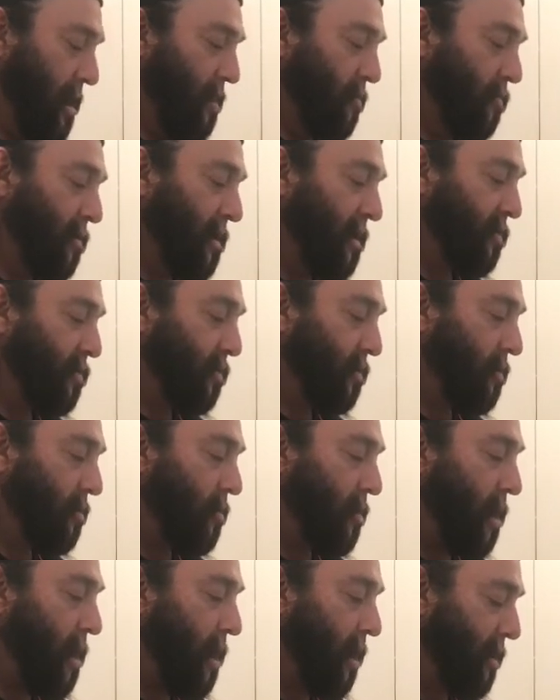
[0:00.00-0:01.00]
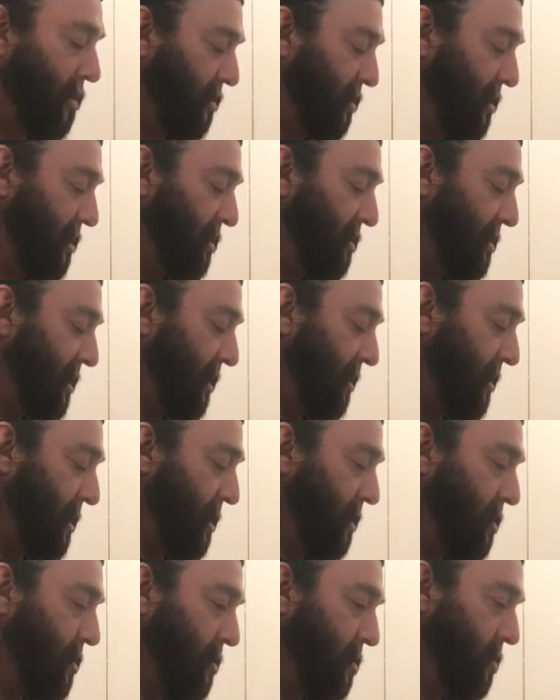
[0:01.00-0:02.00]
We're going to throw all of these in
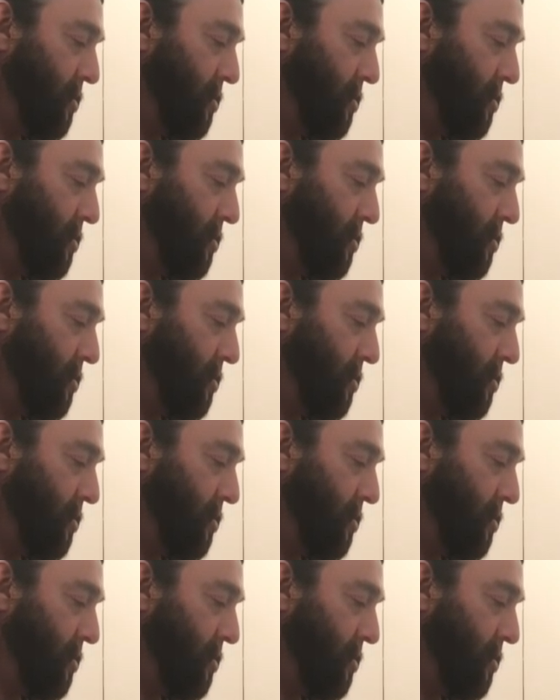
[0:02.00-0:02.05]
there.